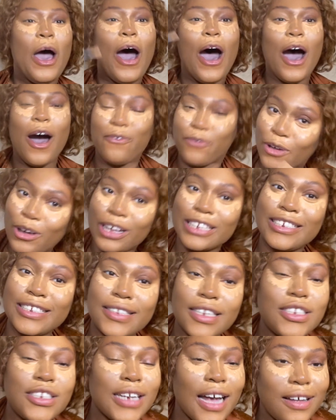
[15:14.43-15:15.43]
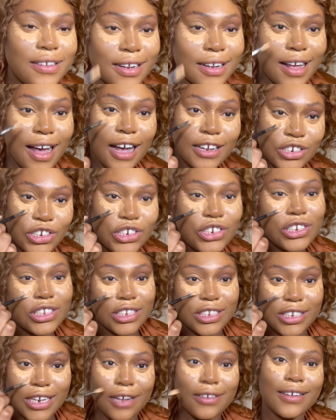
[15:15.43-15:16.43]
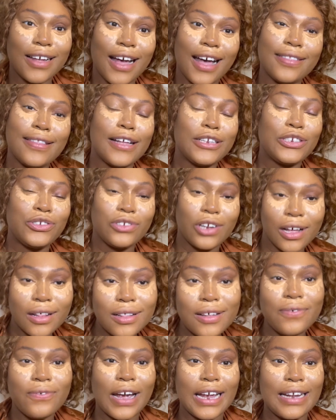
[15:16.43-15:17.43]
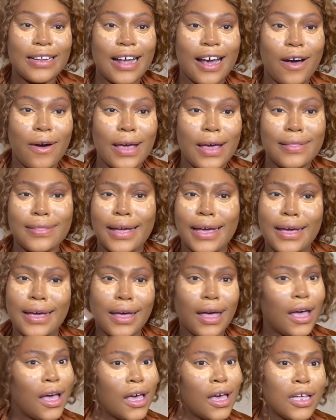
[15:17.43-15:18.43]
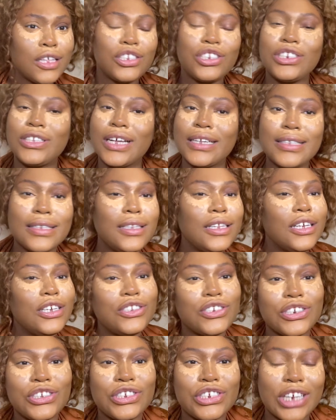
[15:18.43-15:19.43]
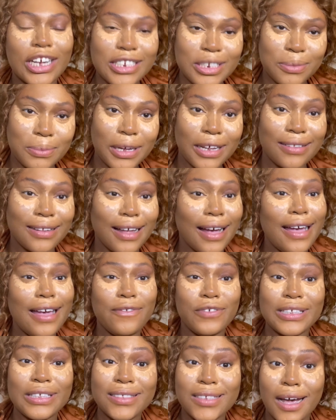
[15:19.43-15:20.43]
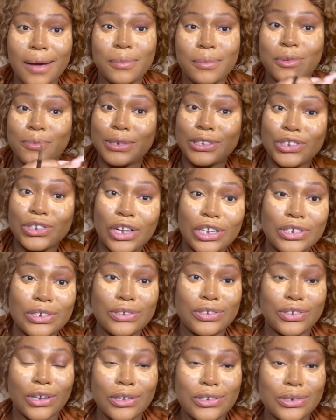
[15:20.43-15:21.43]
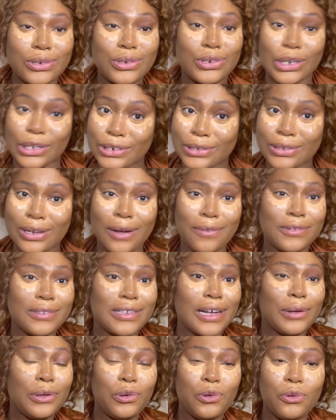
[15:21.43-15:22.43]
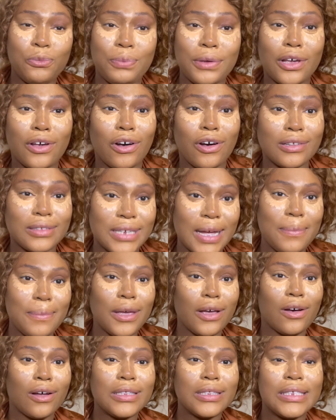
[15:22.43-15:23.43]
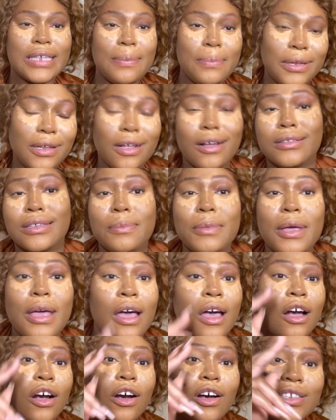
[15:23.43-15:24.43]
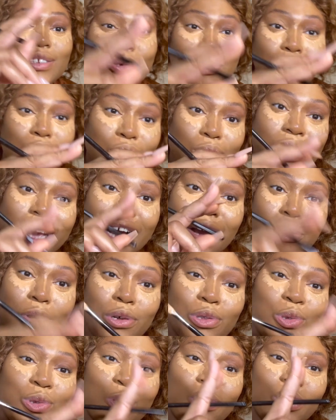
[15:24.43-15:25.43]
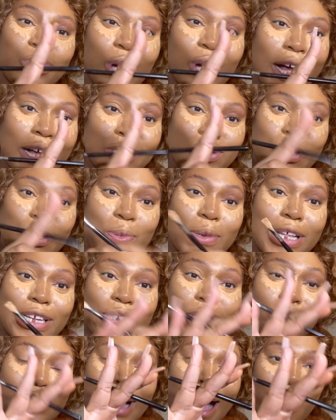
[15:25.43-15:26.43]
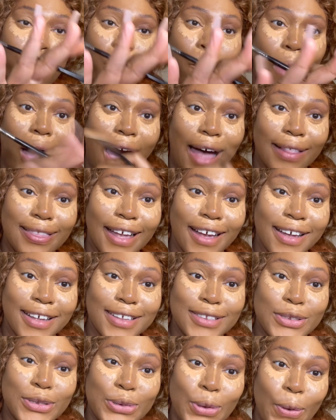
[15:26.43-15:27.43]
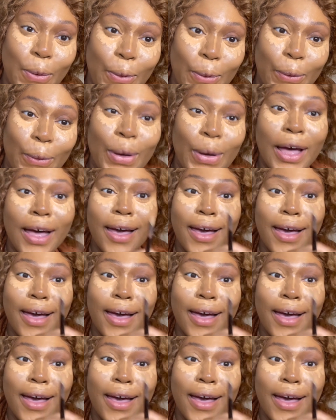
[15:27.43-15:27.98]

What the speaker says: of course she's a child of God. She's just a child of God that's struggling right now. And like, she doesn't need your judgment. Not every time you be judging. Not every time you be condemning. Cause you too, you're going through trials, tribulation, and wahala. So